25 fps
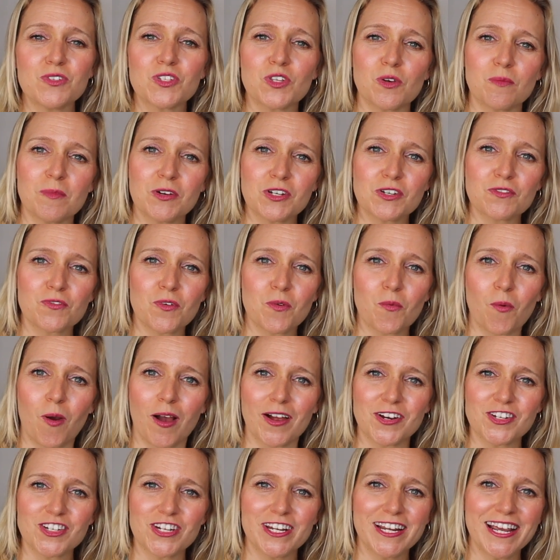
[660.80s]
you so much for
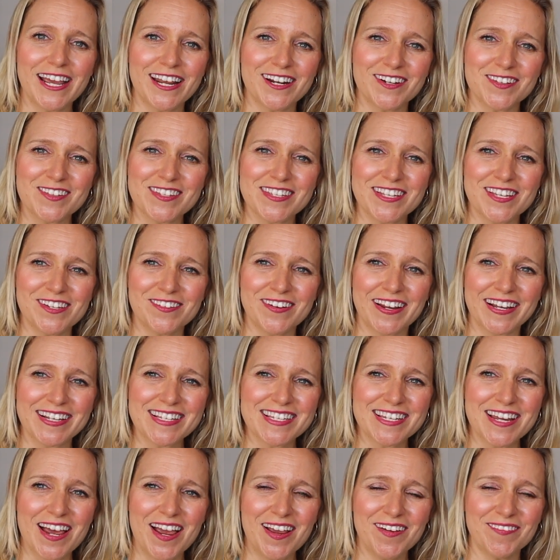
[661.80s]
watching, and I'll see you
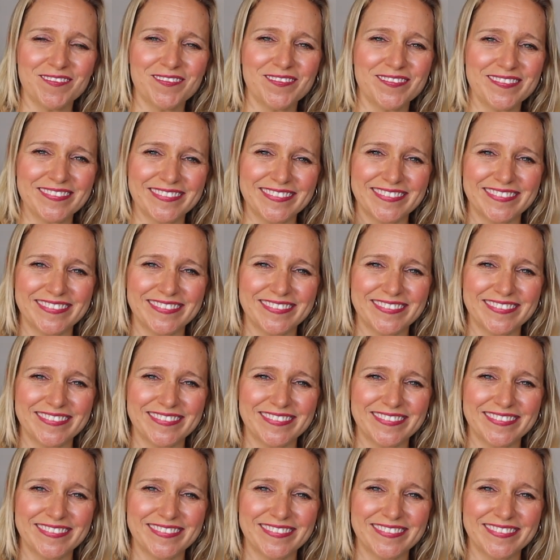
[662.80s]
next time.